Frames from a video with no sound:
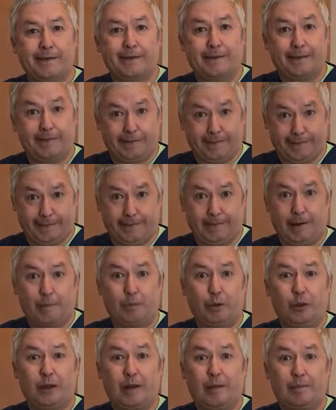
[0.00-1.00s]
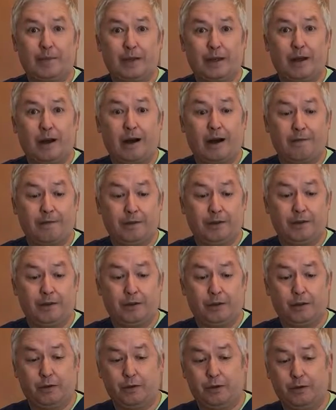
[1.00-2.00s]
a couple cups of coffee.
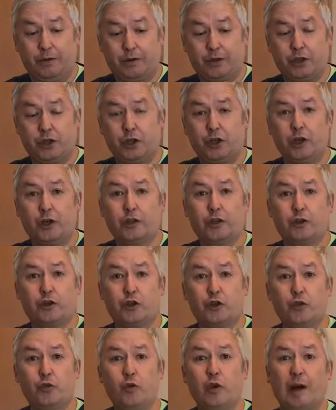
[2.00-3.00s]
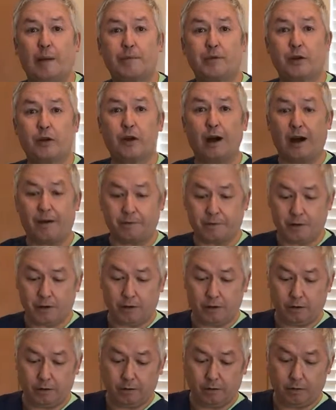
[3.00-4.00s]
So in this jug, there's 2 cups of coffee
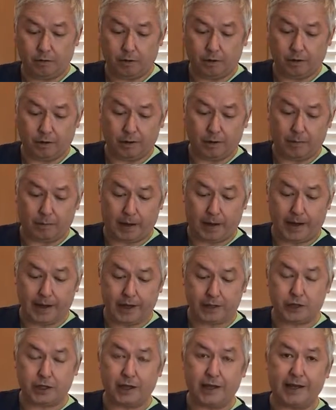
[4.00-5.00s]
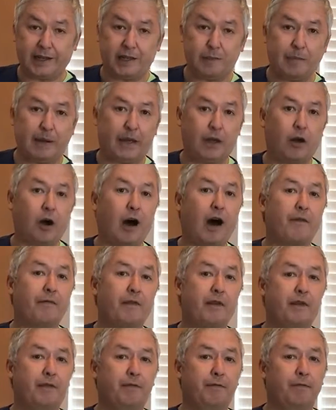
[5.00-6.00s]
here. I actually like to make
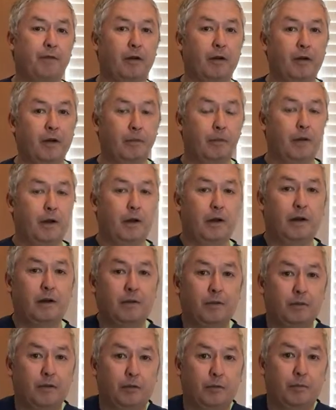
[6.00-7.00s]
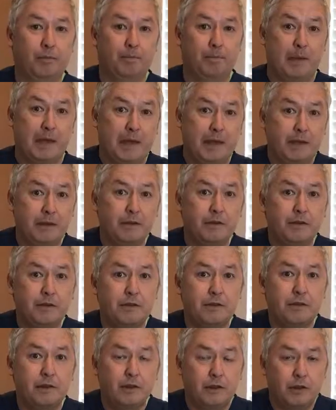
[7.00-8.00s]
coffee from
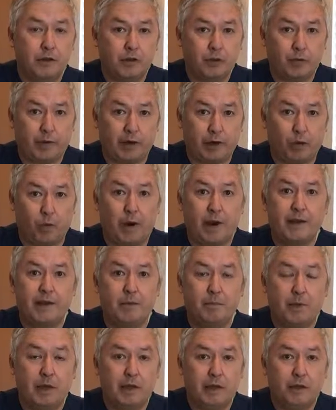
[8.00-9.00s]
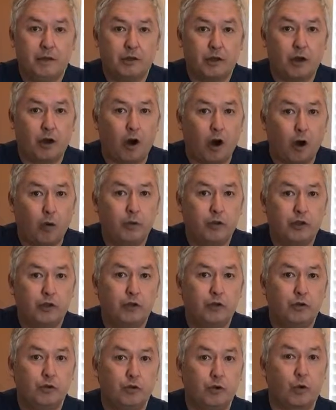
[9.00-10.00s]
beans. So I grind the beans. I
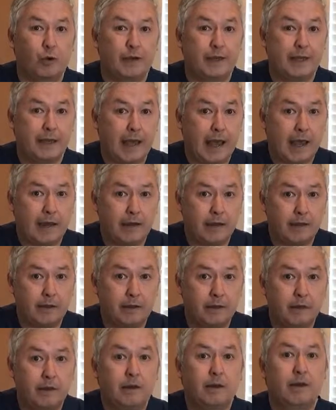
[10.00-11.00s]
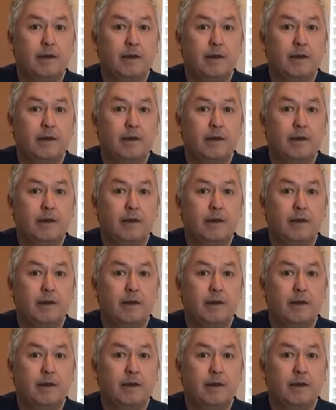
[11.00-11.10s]
always use organic